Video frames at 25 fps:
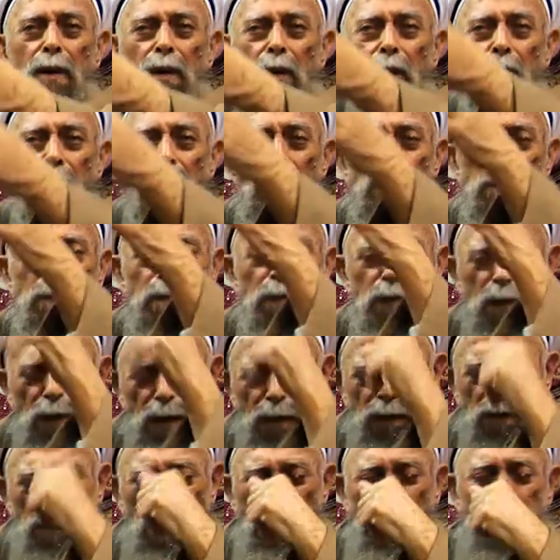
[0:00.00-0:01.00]
of
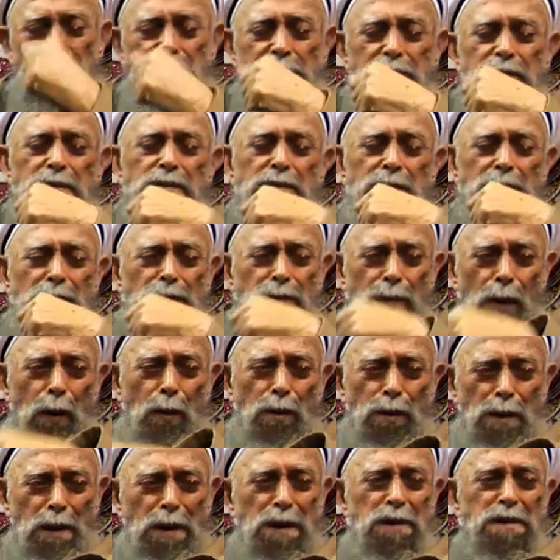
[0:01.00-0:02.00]
prophets
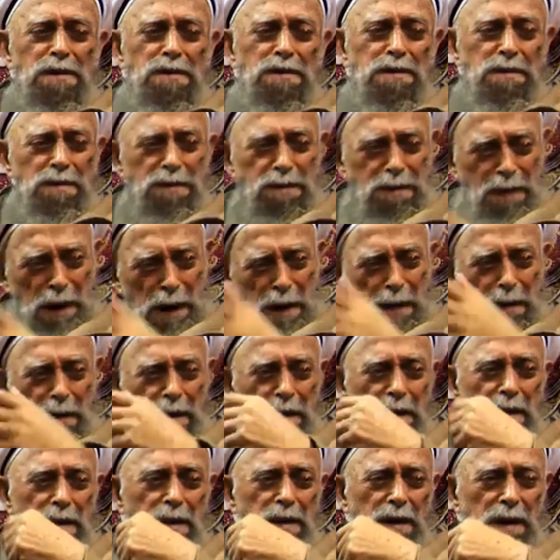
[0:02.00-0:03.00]
knowledge taking,
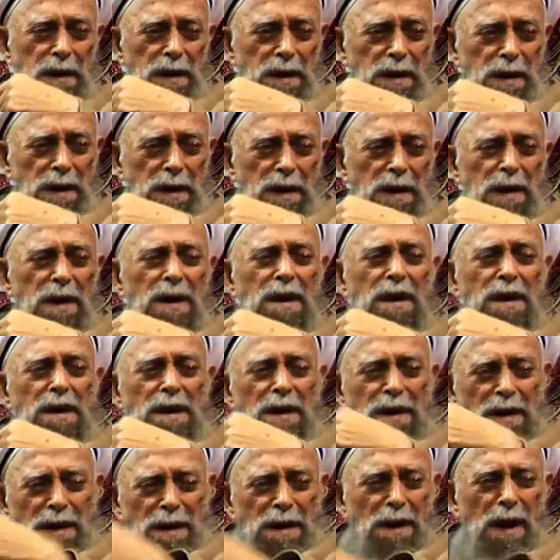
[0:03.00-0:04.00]

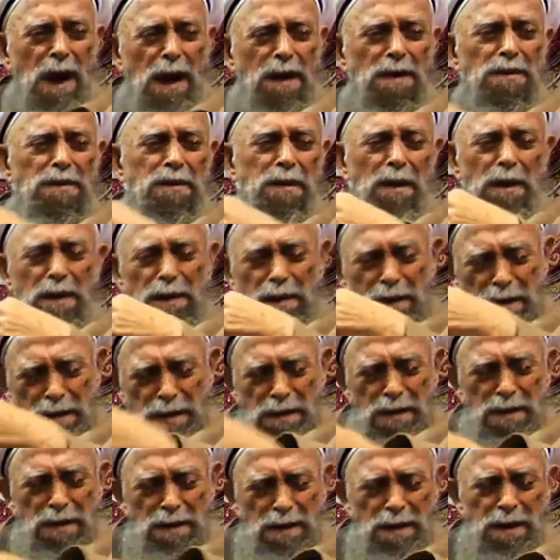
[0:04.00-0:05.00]
granted,
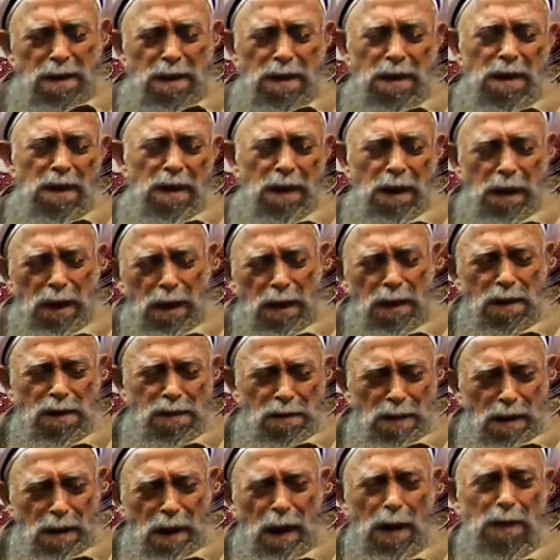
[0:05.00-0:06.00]
he
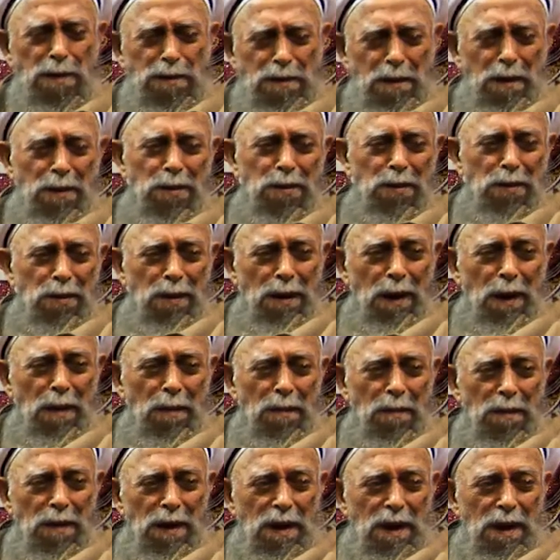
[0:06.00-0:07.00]
is granting to them.
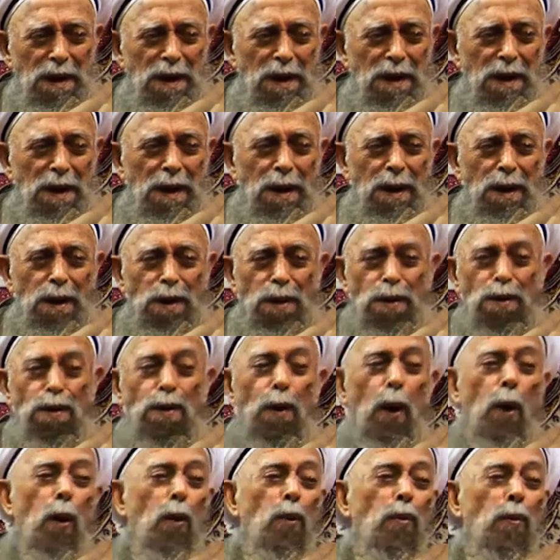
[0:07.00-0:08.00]

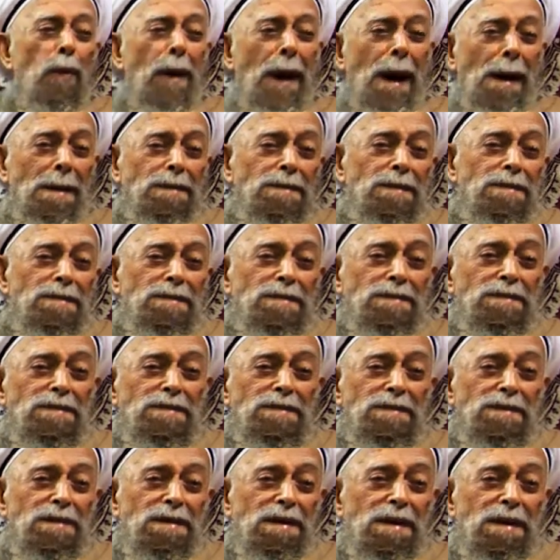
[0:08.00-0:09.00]
No one
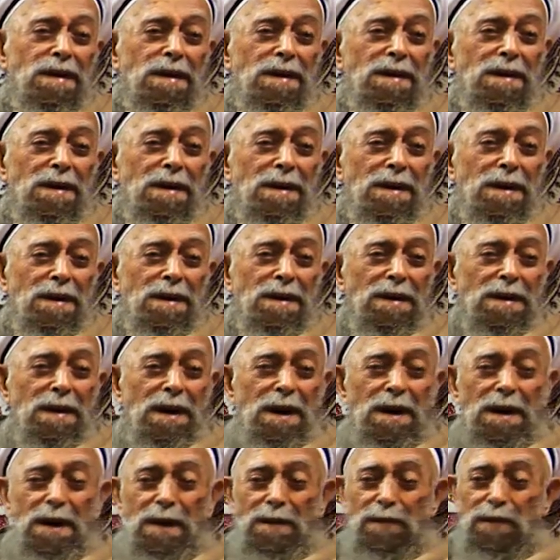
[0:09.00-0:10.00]

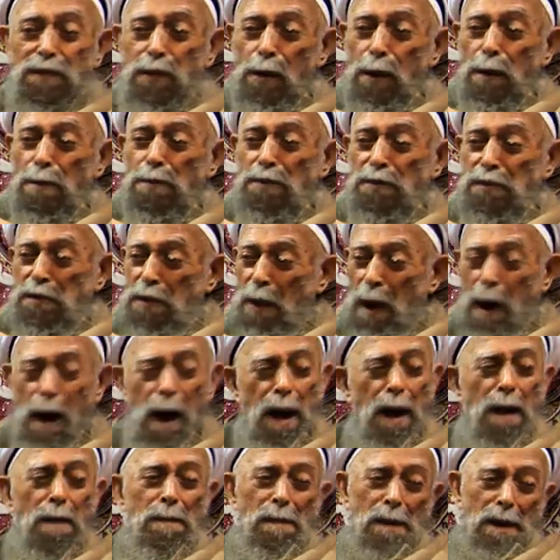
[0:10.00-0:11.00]
from
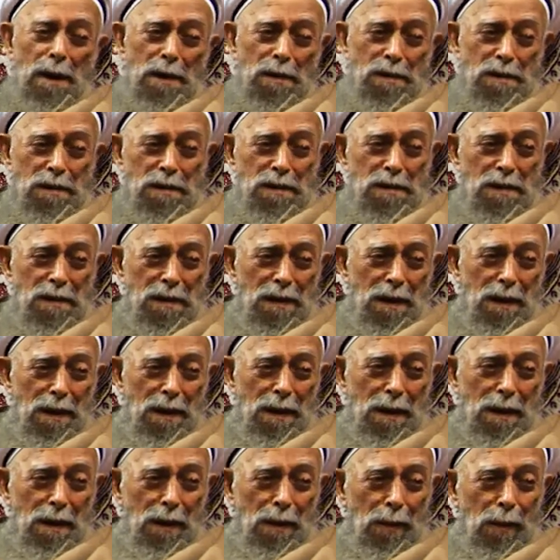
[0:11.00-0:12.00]
Sahabas,
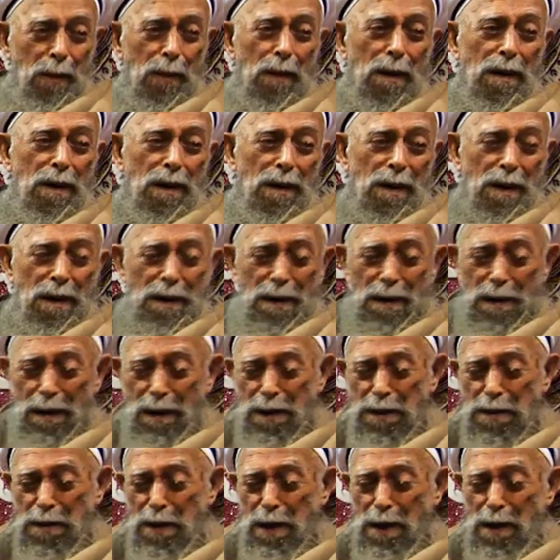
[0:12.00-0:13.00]

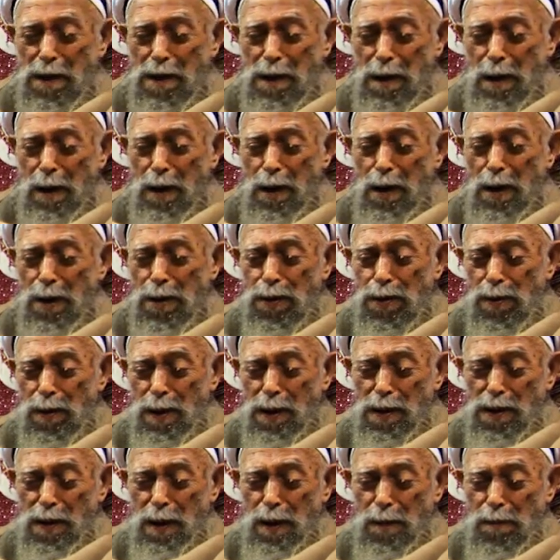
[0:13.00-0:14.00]
radiallahu anhu,
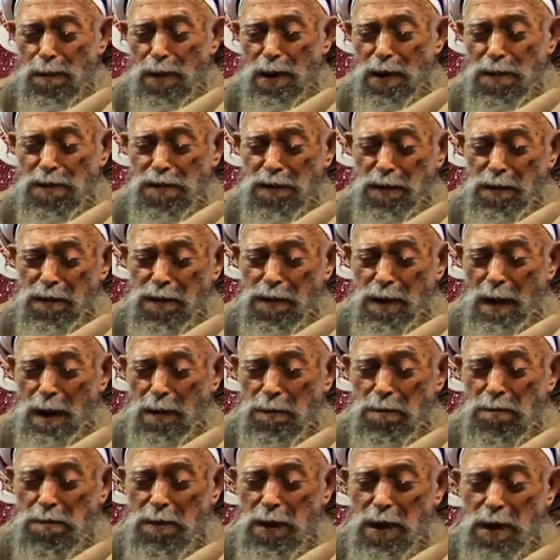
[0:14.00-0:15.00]
Allah blessing
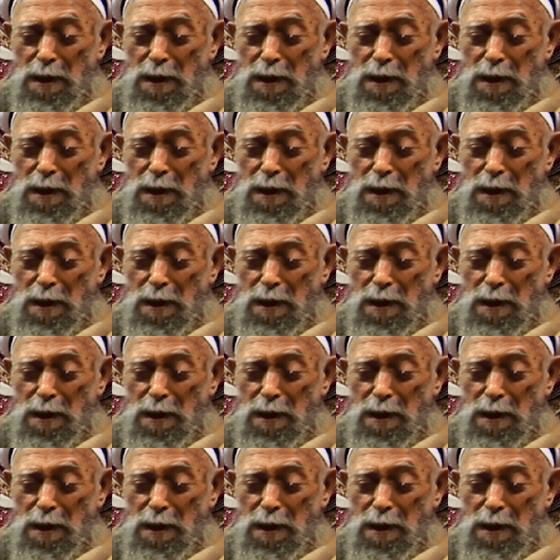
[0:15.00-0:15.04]
them,